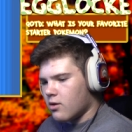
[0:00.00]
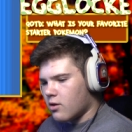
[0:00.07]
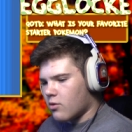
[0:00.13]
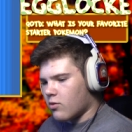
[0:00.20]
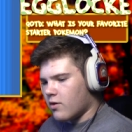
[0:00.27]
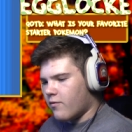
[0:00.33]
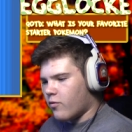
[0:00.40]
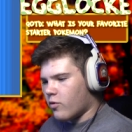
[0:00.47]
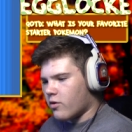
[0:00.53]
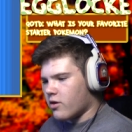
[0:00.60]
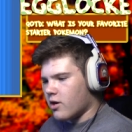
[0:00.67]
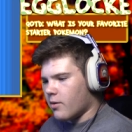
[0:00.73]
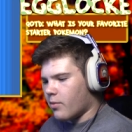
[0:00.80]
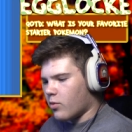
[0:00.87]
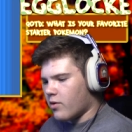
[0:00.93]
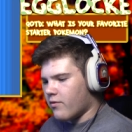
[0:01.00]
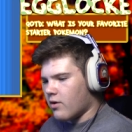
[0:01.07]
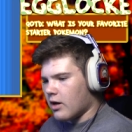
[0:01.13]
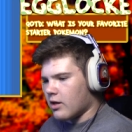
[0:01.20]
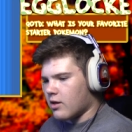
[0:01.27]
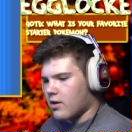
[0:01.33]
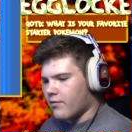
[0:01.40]
24 is the number we've
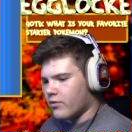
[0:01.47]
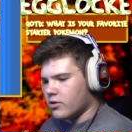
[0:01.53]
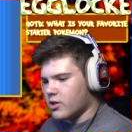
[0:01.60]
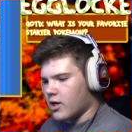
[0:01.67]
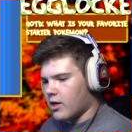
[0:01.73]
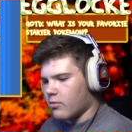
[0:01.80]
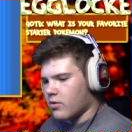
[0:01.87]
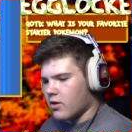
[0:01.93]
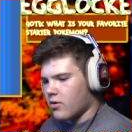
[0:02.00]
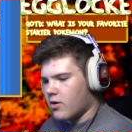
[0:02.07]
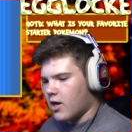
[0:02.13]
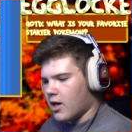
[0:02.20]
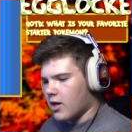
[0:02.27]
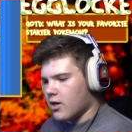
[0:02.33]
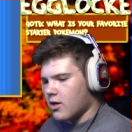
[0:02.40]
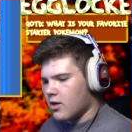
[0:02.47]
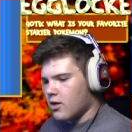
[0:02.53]
gotten several times. Okay.